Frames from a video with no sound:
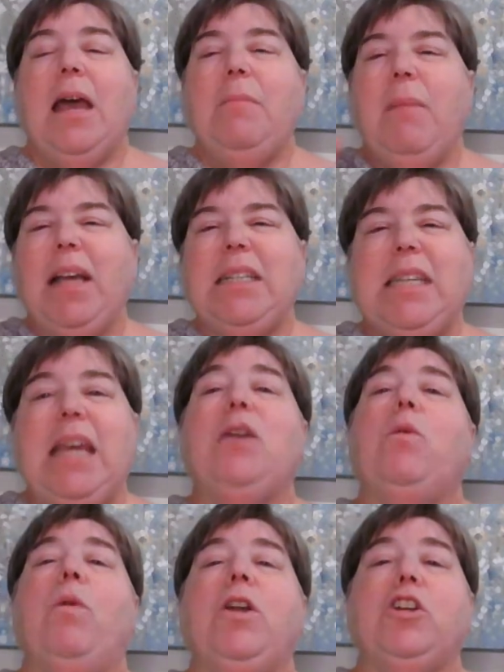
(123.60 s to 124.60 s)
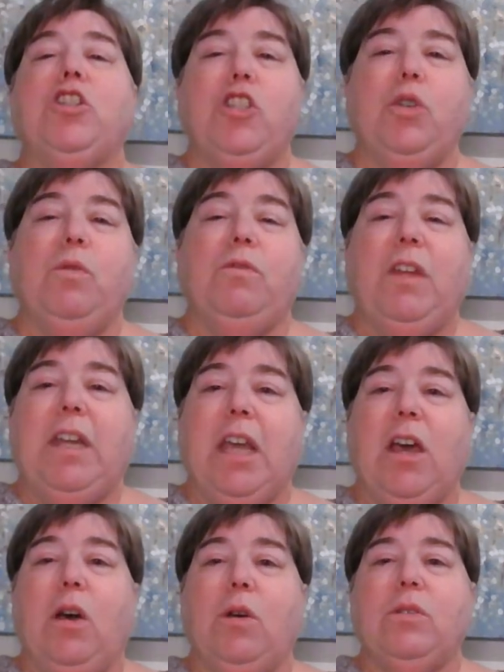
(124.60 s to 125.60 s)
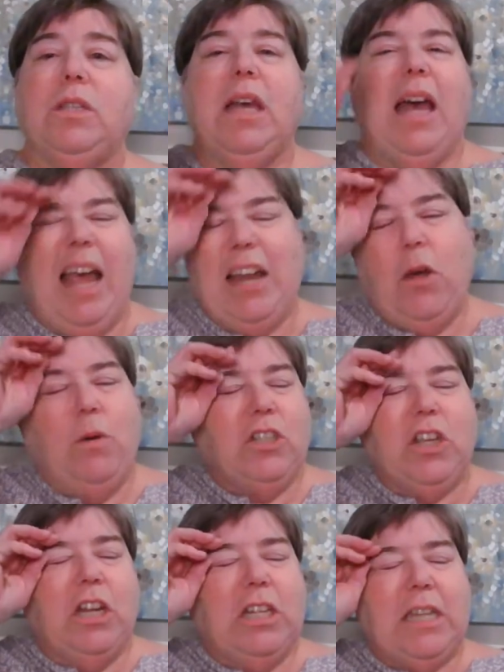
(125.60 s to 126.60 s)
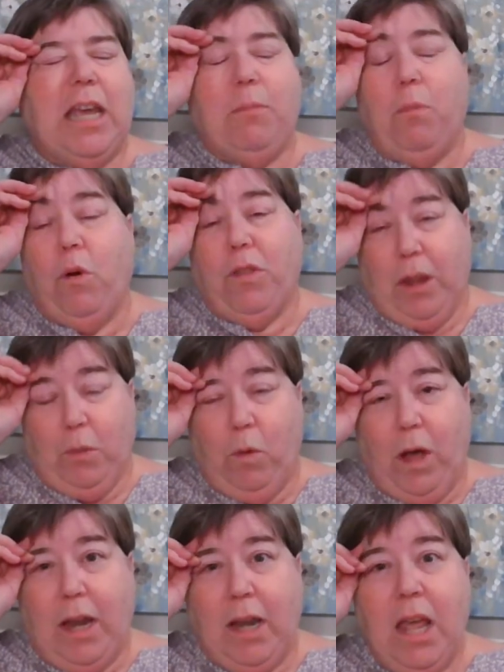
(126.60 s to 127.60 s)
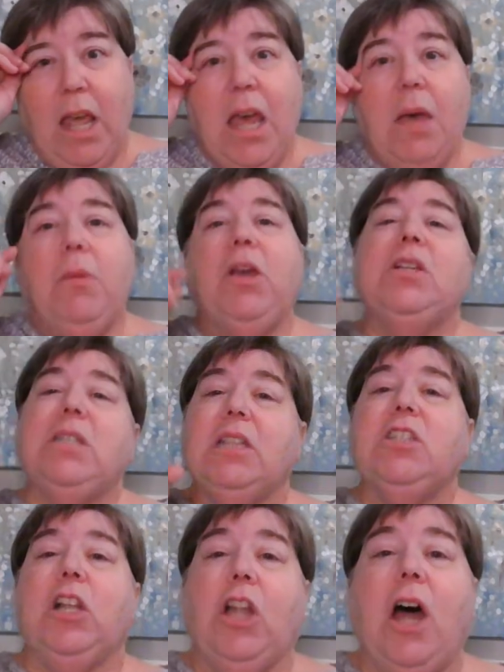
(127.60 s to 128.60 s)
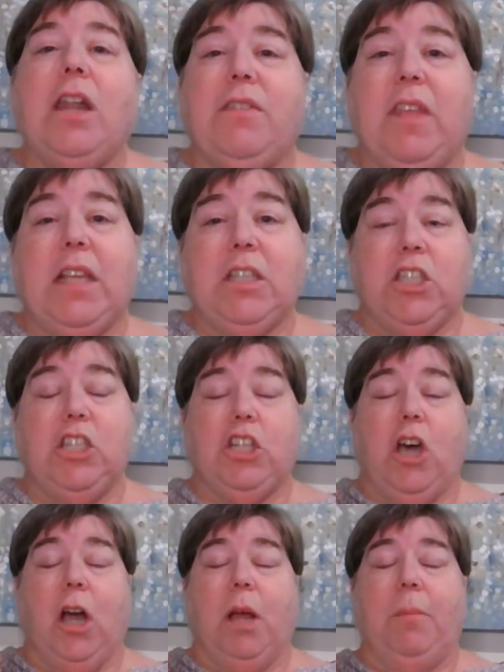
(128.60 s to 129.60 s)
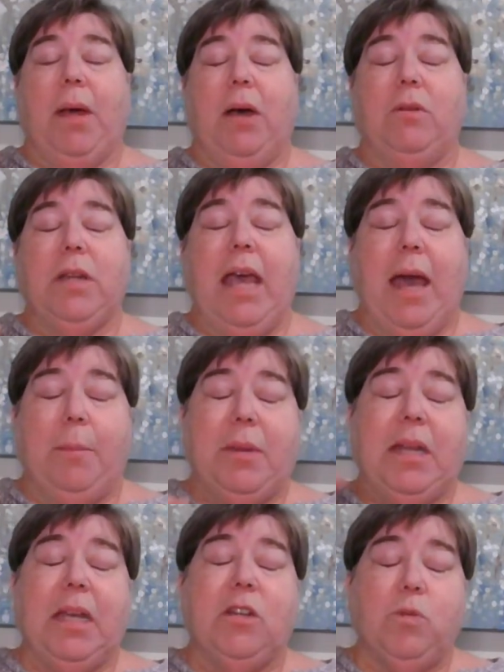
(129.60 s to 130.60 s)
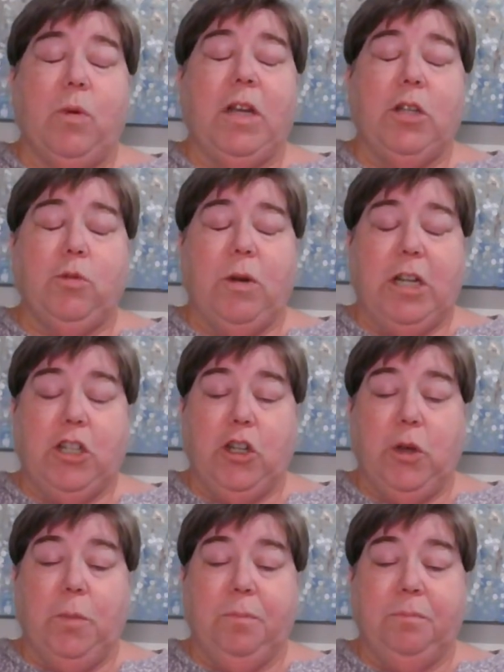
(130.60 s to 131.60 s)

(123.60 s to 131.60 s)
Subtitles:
It might take one or two videos. I know it's going to take more than one because there's a lot of things to talk about happening in 2022.